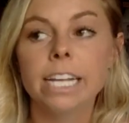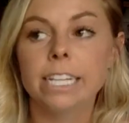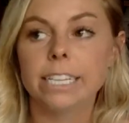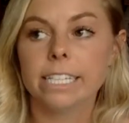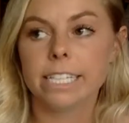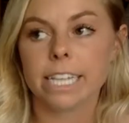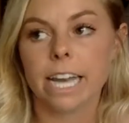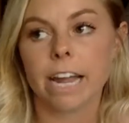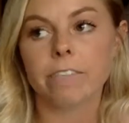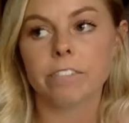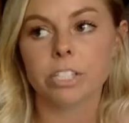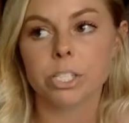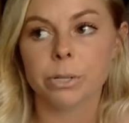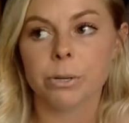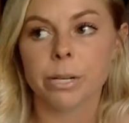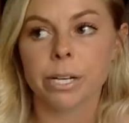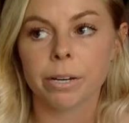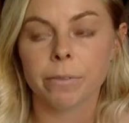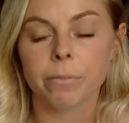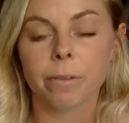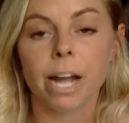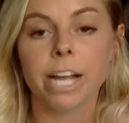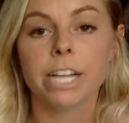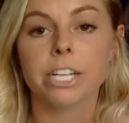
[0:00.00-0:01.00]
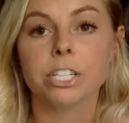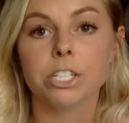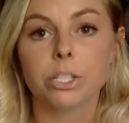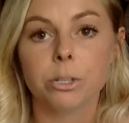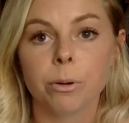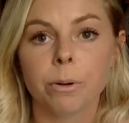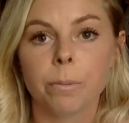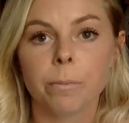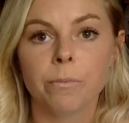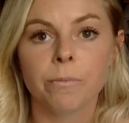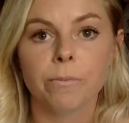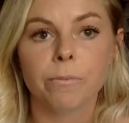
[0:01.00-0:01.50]
the staff is doing it right
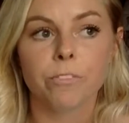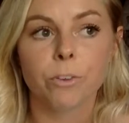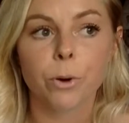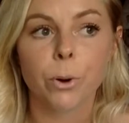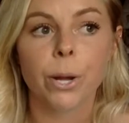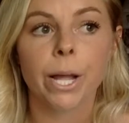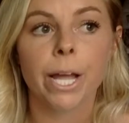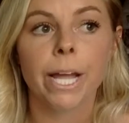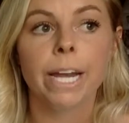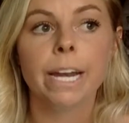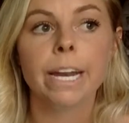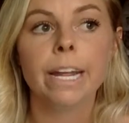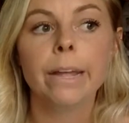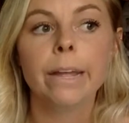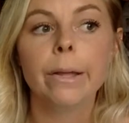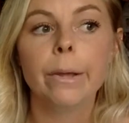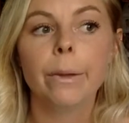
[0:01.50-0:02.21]
to avoid